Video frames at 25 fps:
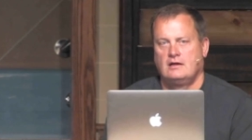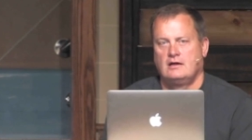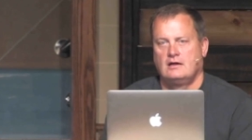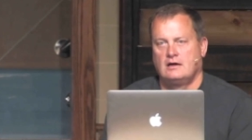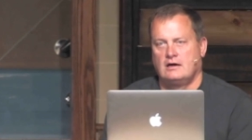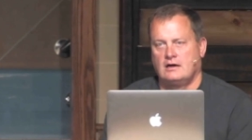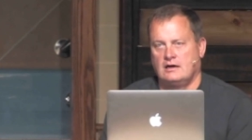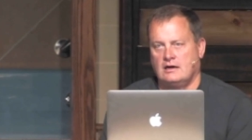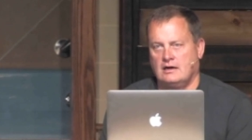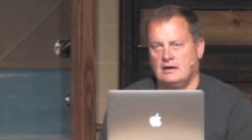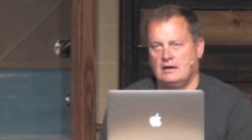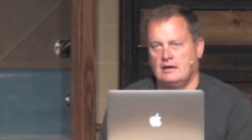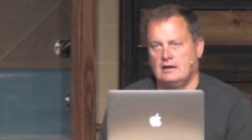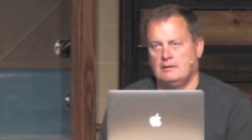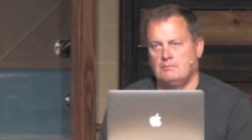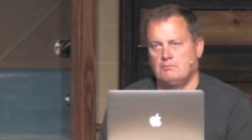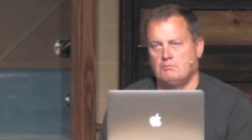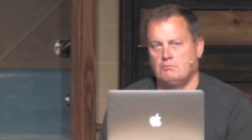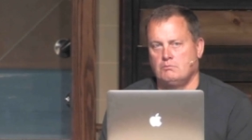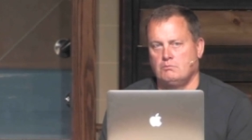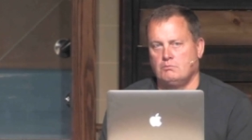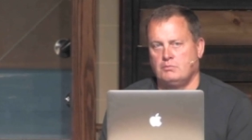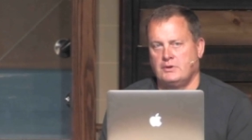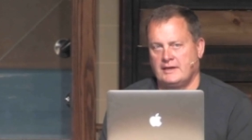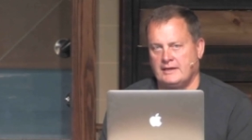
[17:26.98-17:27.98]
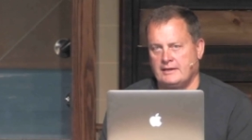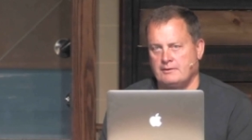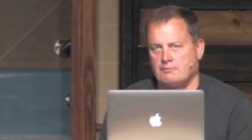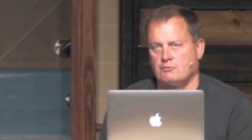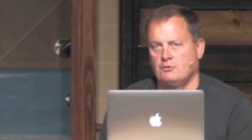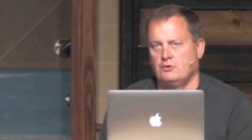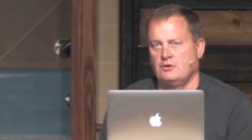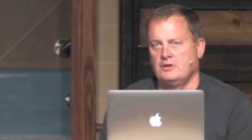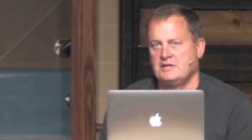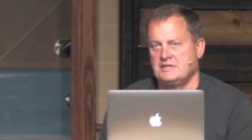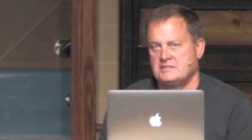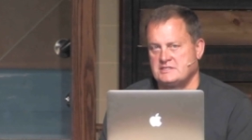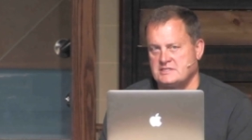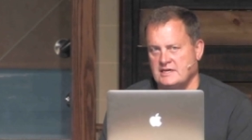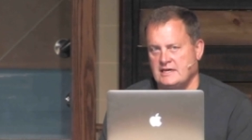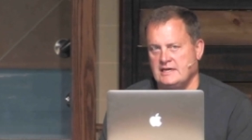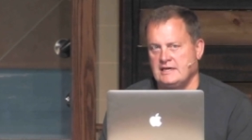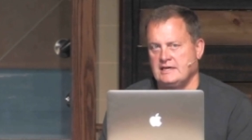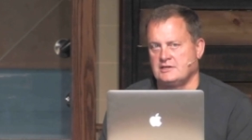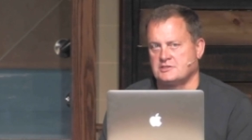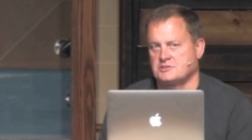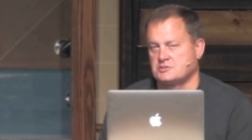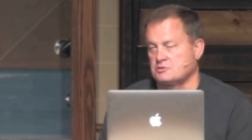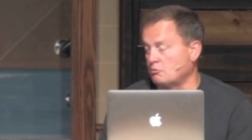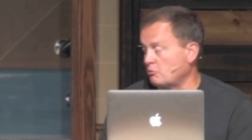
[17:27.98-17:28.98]
But it really
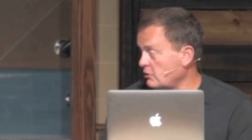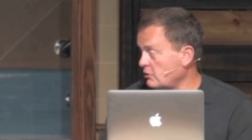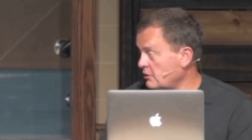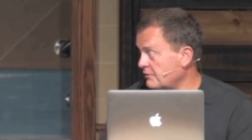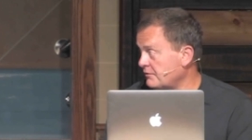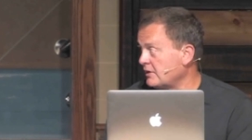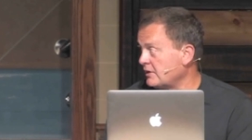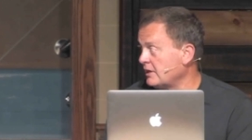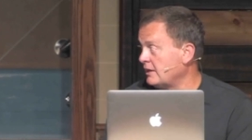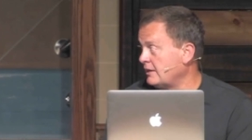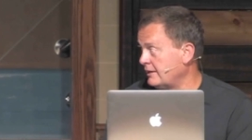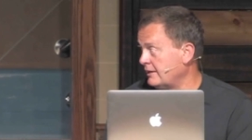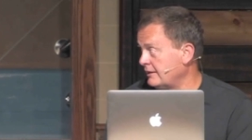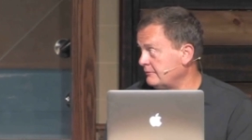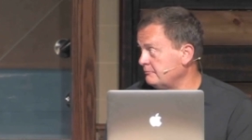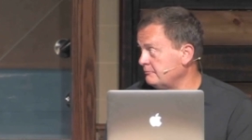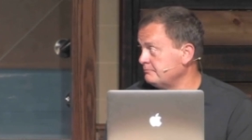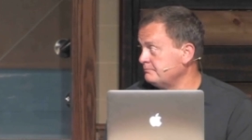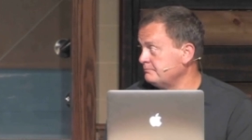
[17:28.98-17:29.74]
takes the work of God.